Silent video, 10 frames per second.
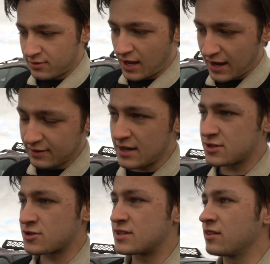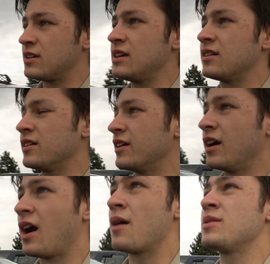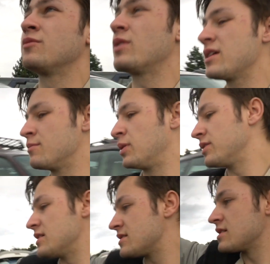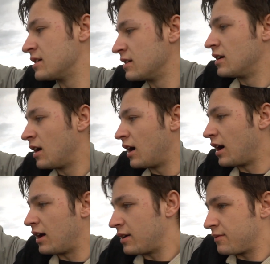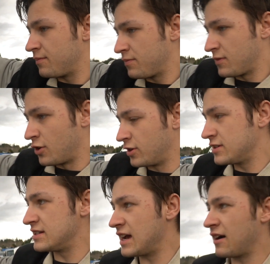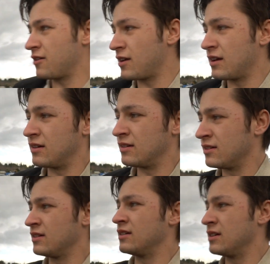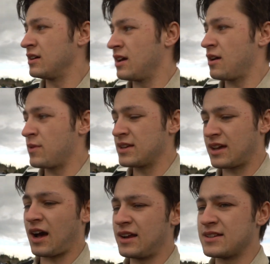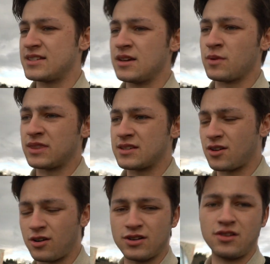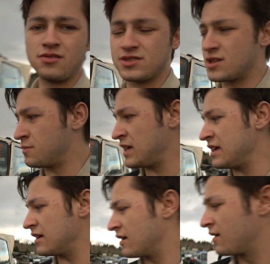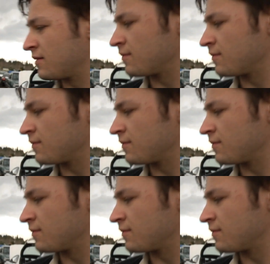The headlights are still here. I mean, we can put this uh, hood down and we can kind of see what this car used to be.